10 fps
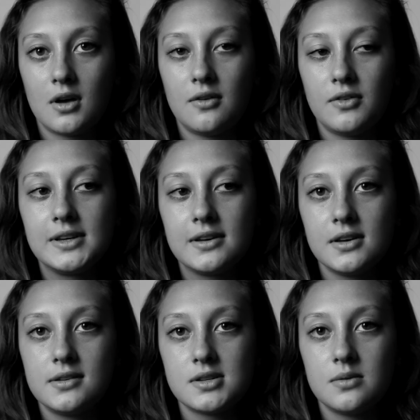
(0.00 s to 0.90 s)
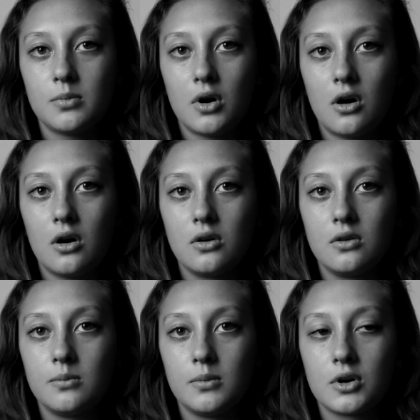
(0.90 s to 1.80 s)
I think it's
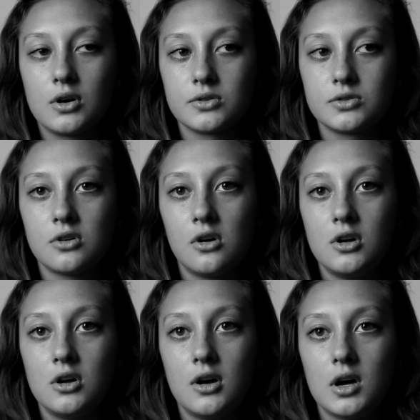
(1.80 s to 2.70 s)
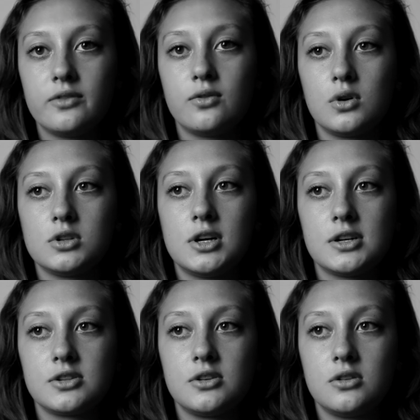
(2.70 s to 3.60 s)
important because everyone
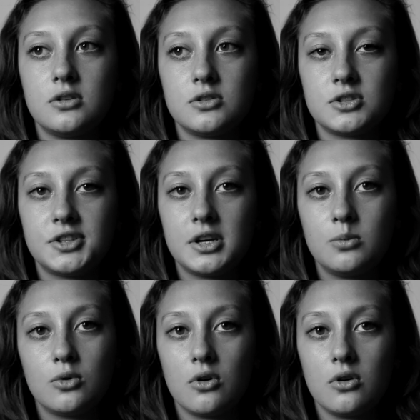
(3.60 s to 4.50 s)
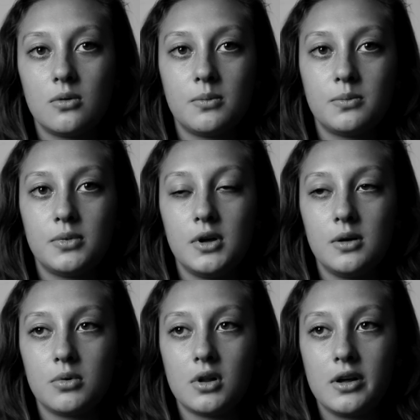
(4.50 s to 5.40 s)
has a stigma on
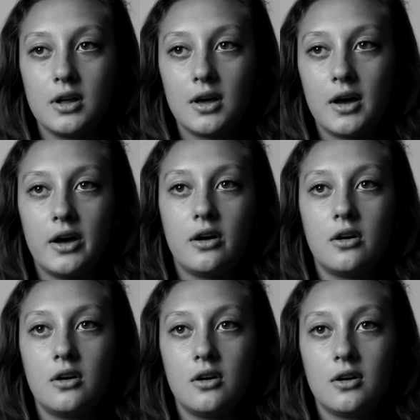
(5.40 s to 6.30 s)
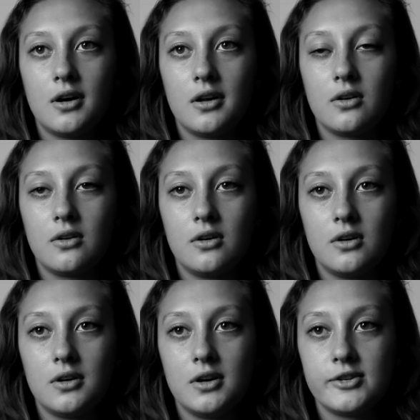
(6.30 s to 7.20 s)
people in care and
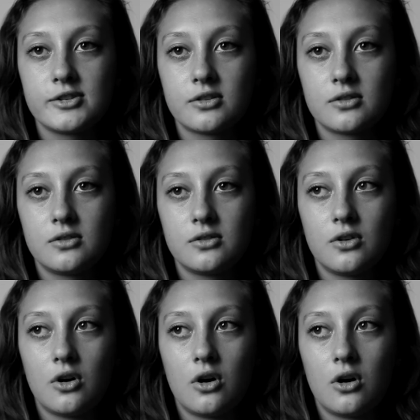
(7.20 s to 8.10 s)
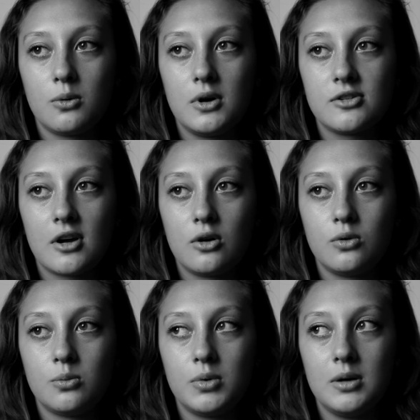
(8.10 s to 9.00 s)
it's not always how
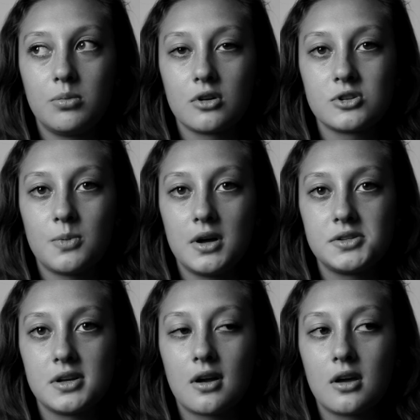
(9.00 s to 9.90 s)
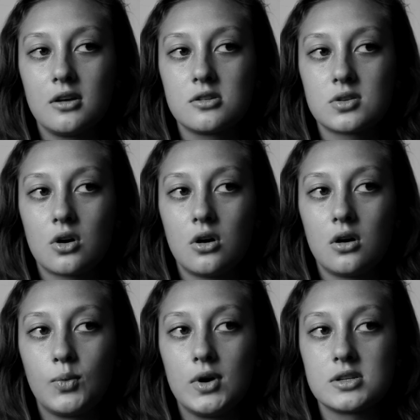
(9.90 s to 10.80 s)
people expect it. Like, it's not
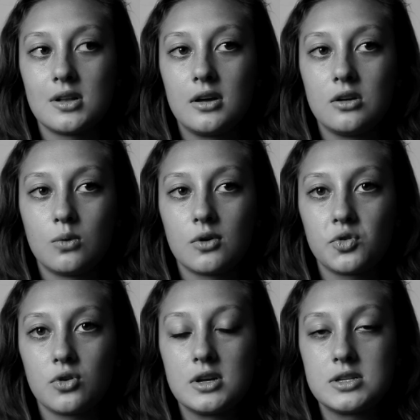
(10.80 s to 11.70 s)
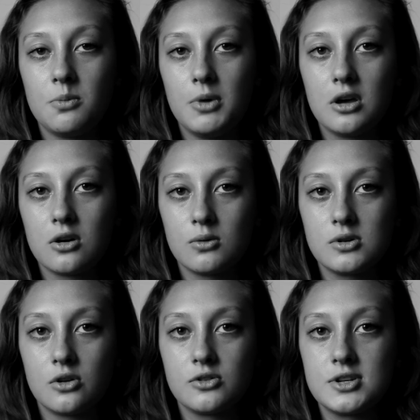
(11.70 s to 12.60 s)
always like what Tracy Beaker
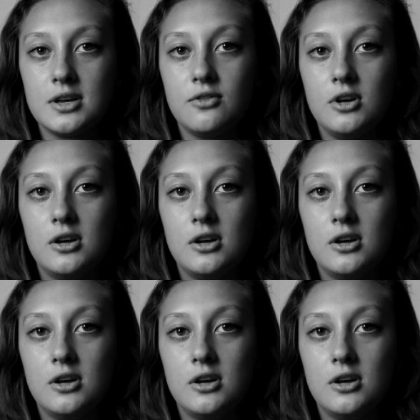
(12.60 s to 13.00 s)
is on TV.